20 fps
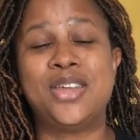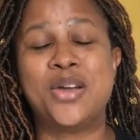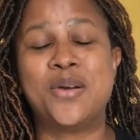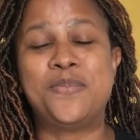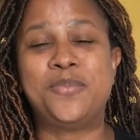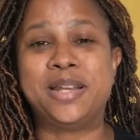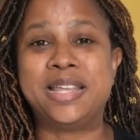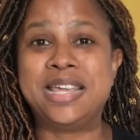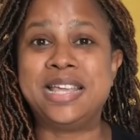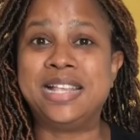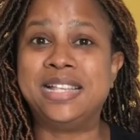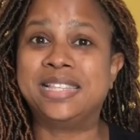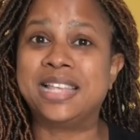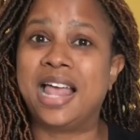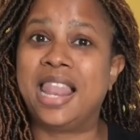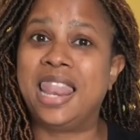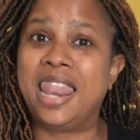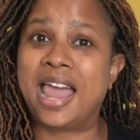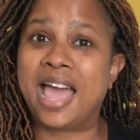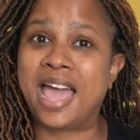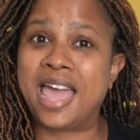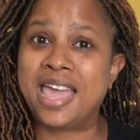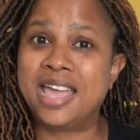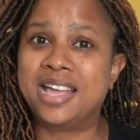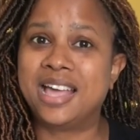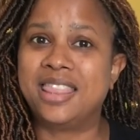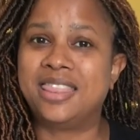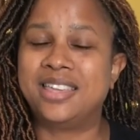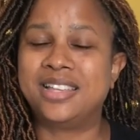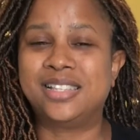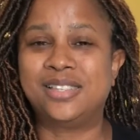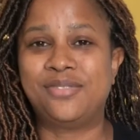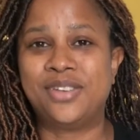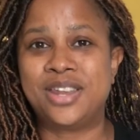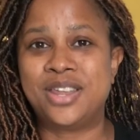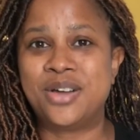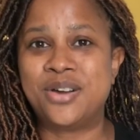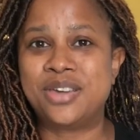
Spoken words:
Please like this video